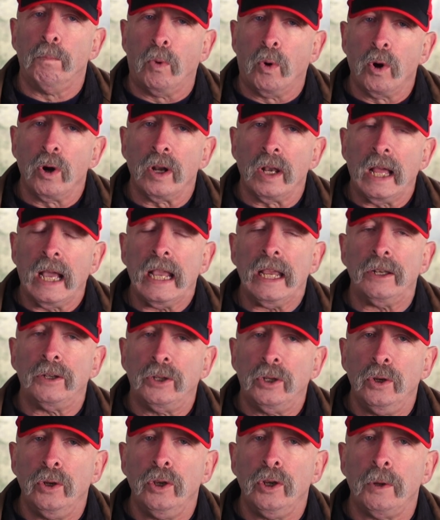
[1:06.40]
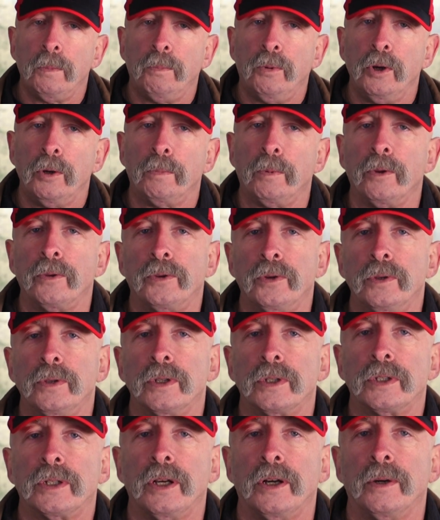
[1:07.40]
more light to your pupil through
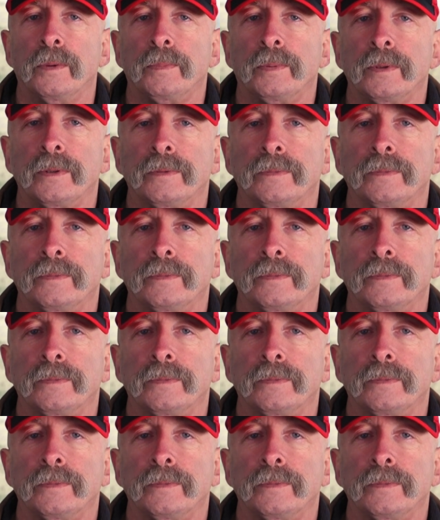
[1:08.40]
the scope.